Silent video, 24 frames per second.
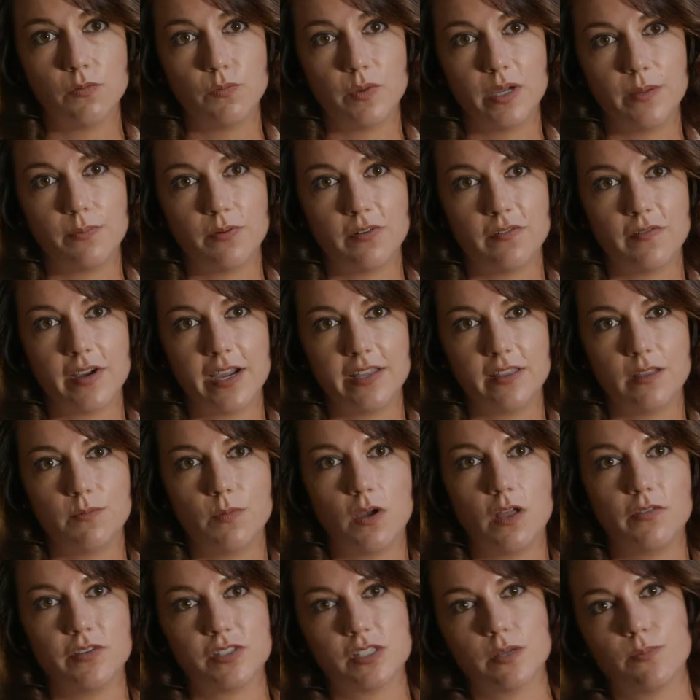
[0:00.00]
We provide them
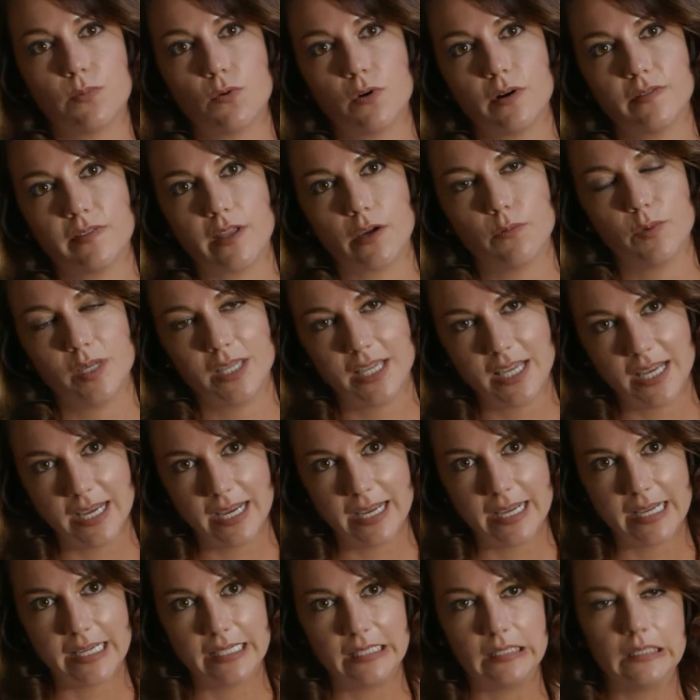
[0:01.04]
all the support that we
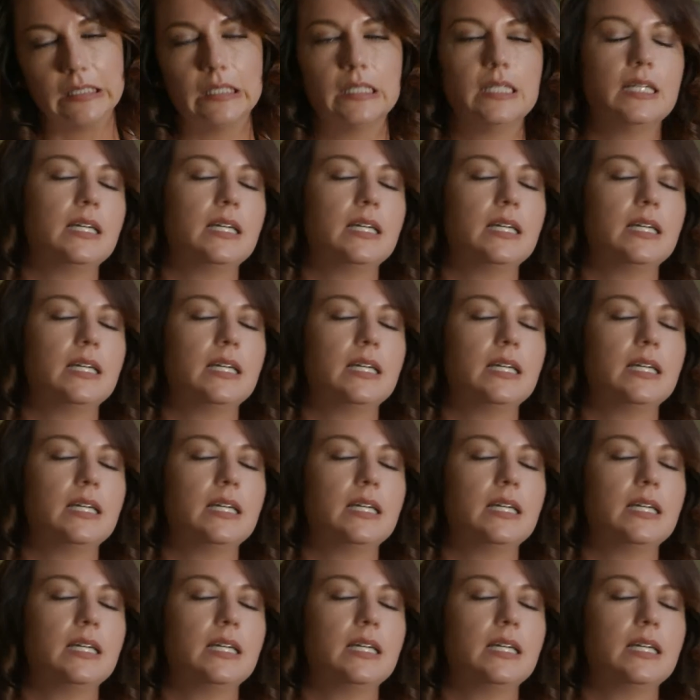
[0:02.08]
can.